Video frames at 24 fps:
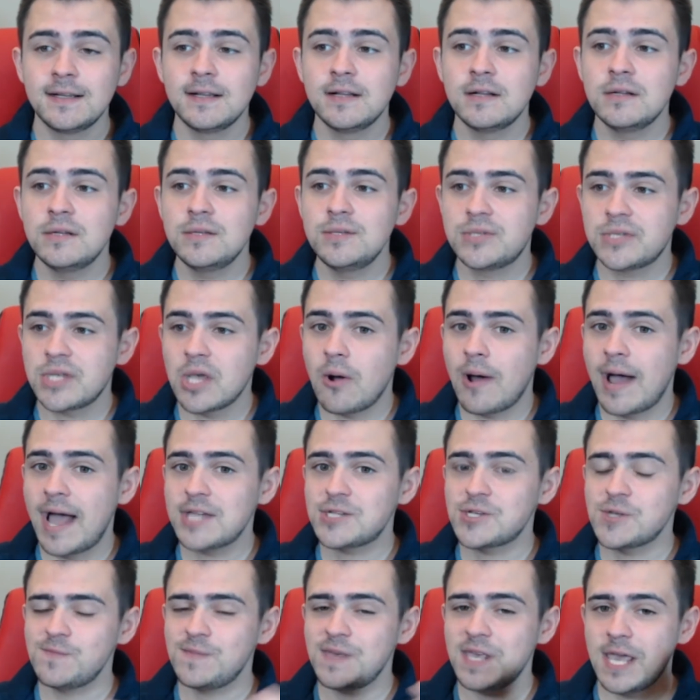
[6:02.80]
So I
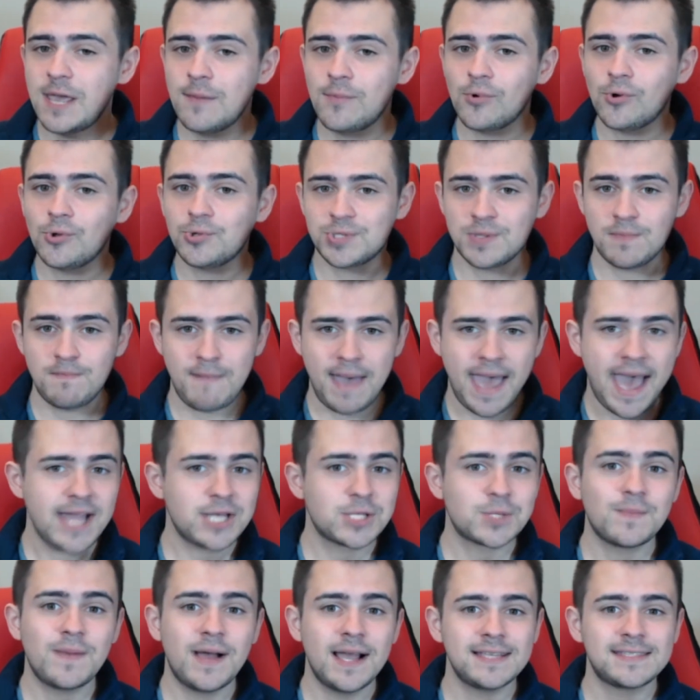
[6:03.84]
should be able to match
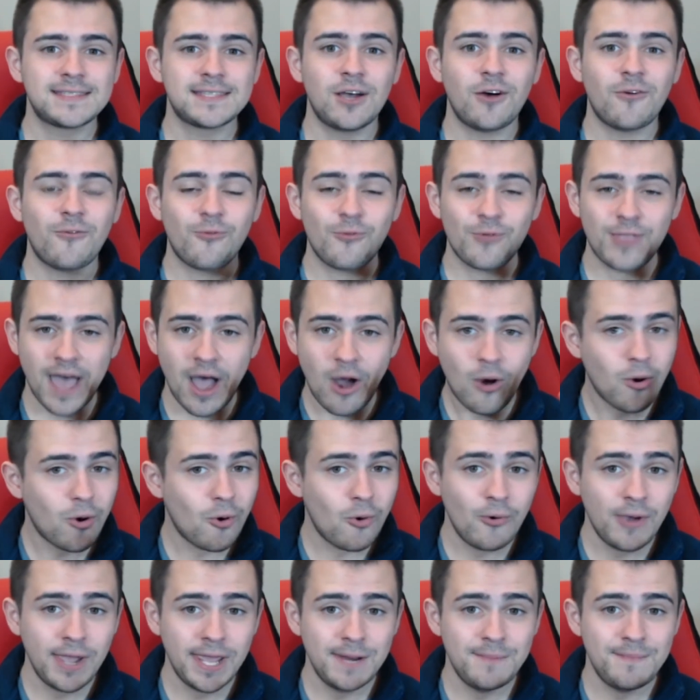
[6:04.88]
myself without
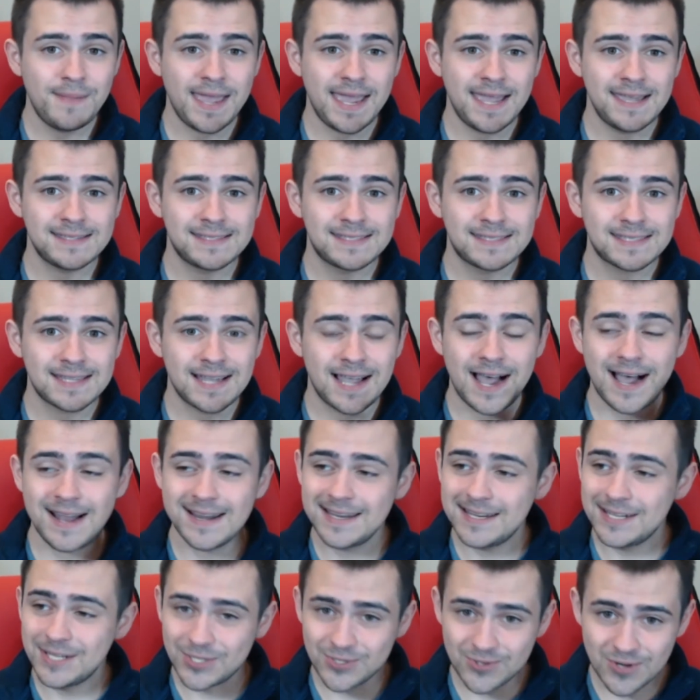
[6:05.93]
Coinbase on a
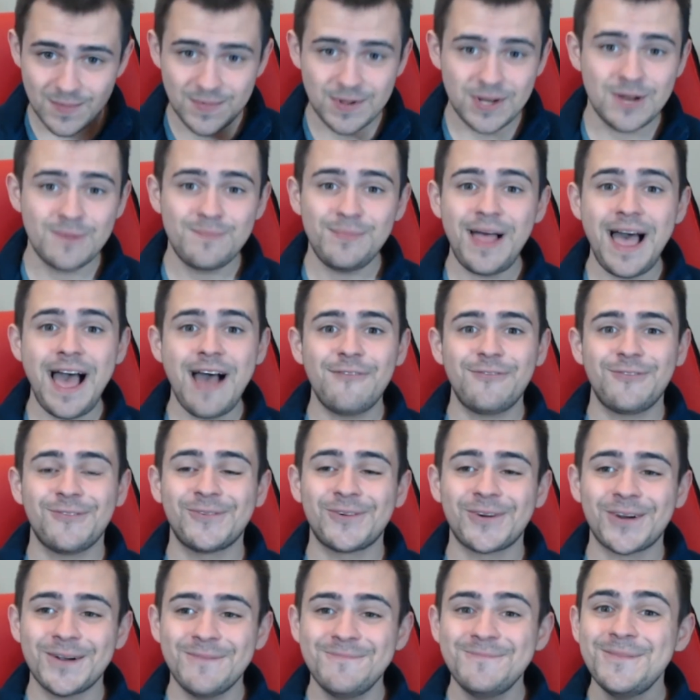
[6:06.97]
distributed
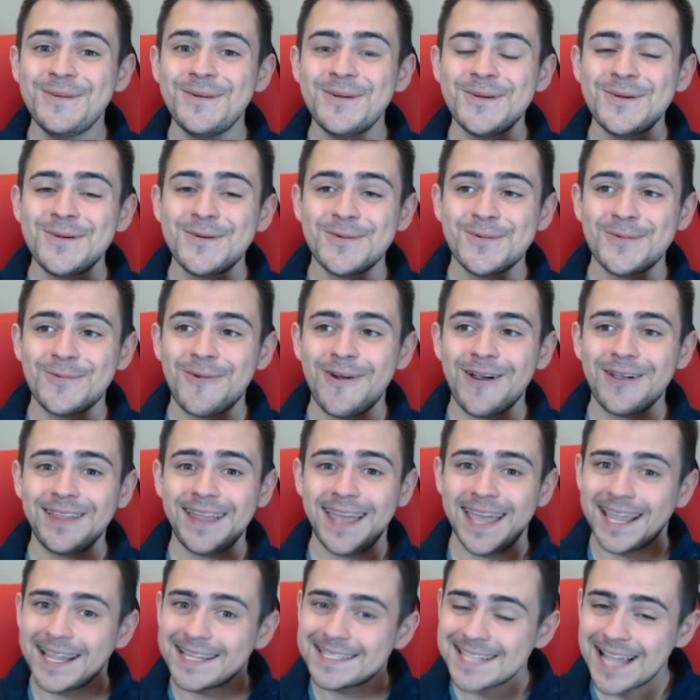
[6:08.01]
platform where, like,
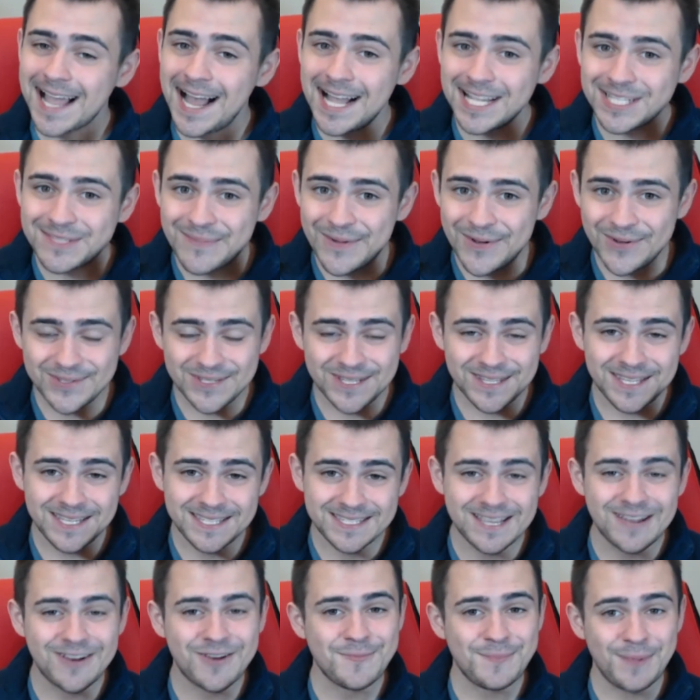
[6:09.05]
it's Cosmos and these
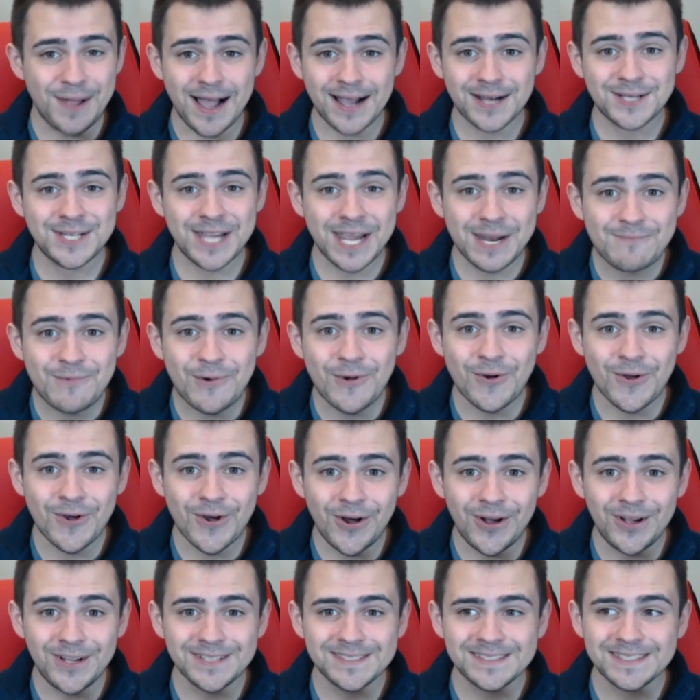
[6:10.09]
inter blockchain
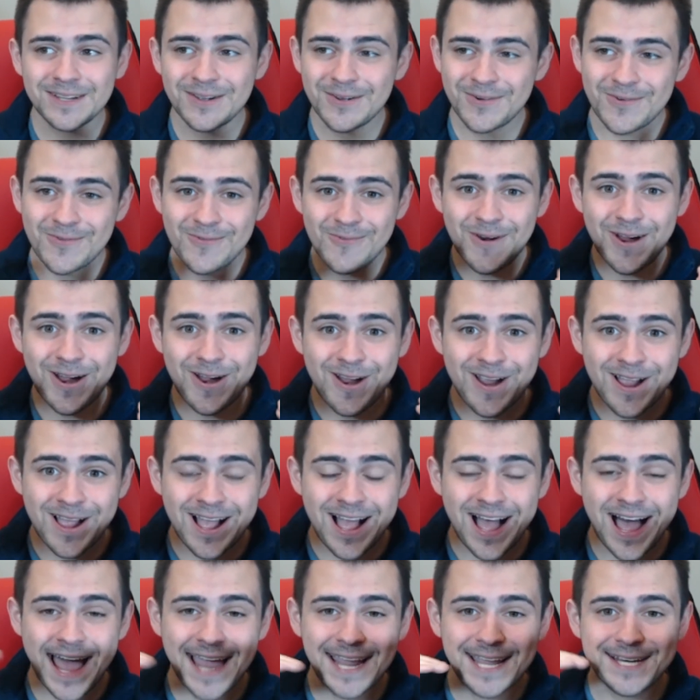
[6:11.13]
protocols where
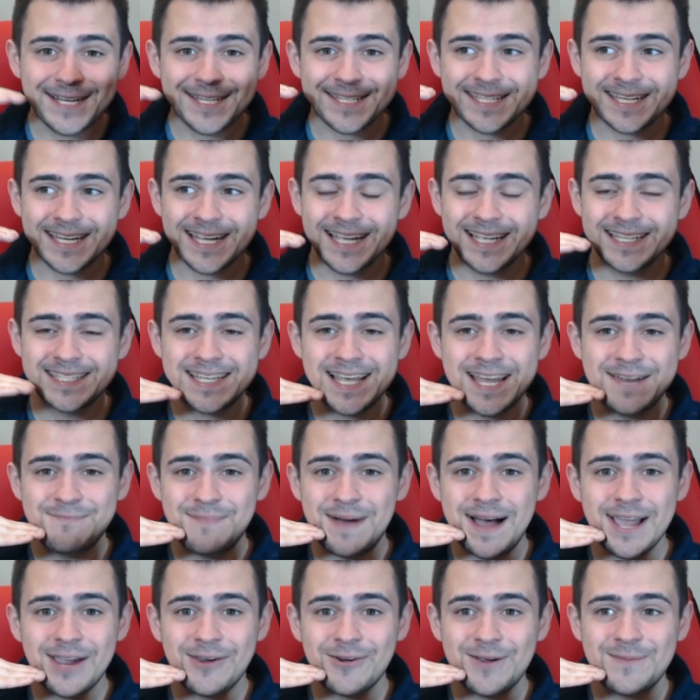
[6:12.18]
I can just send my
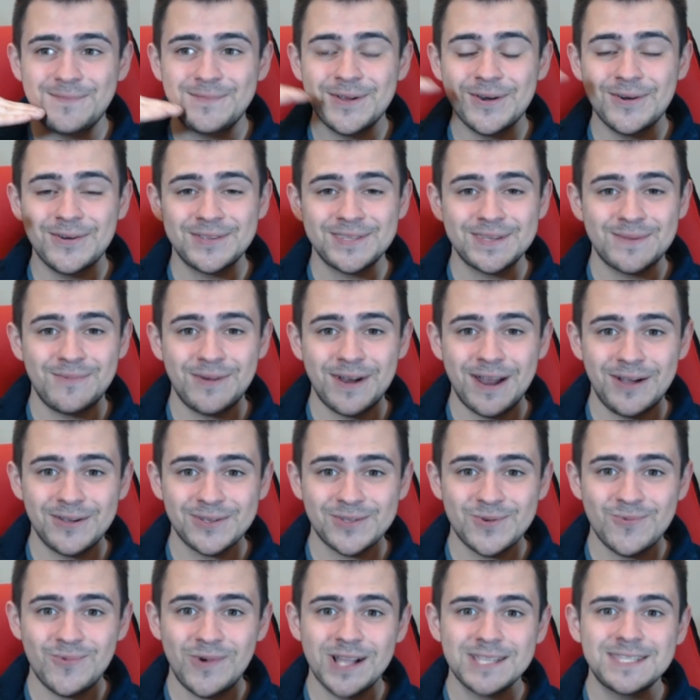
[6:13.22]
crypto to someone else who
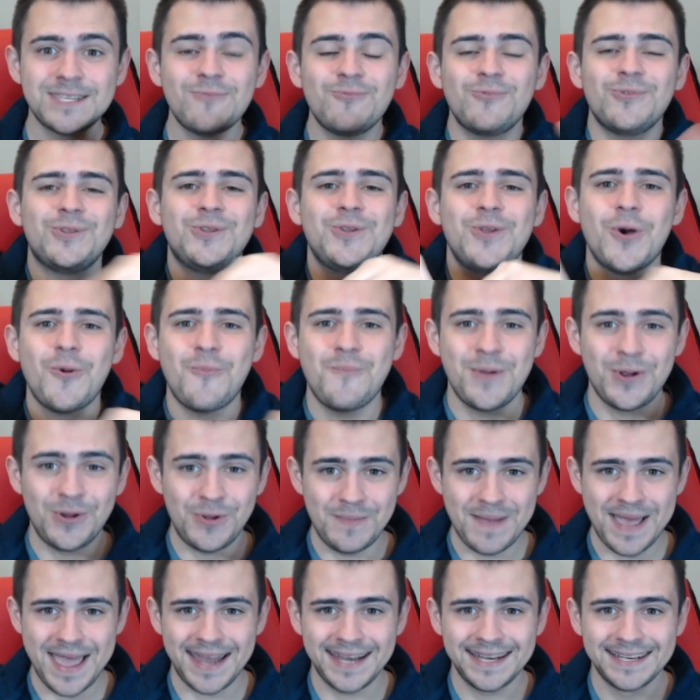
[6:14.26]
wants it with no
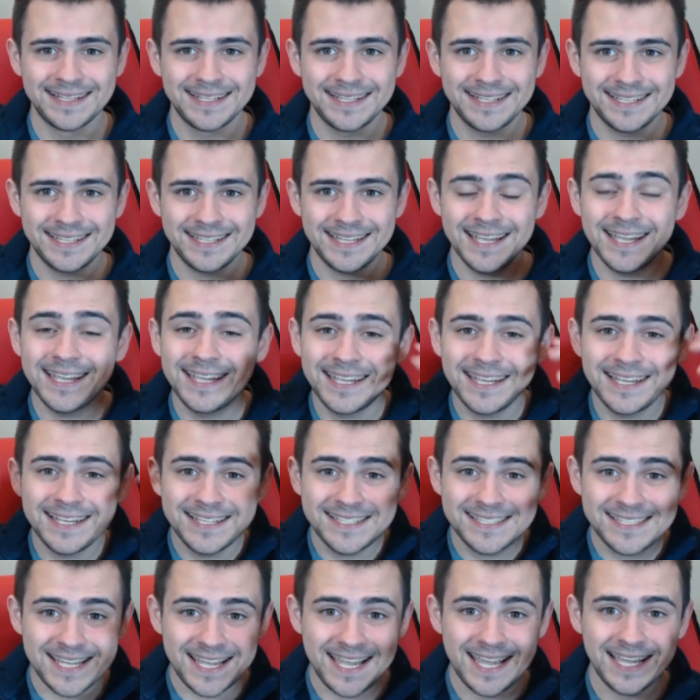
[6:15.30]
middleman. You
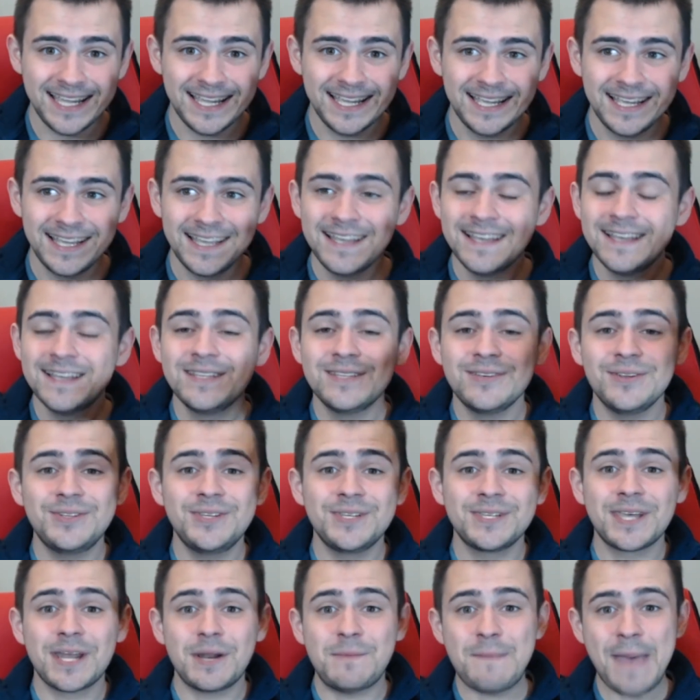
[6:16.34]
see? So it's just
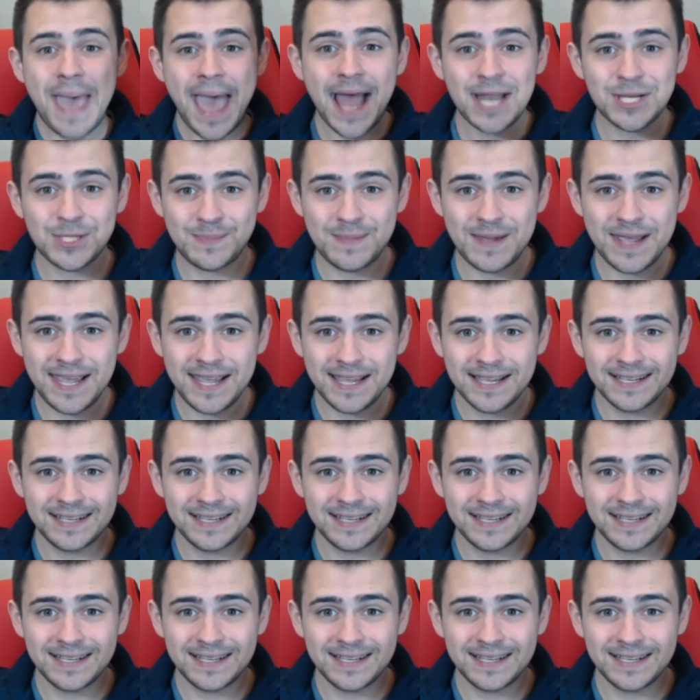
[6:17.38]
going to match me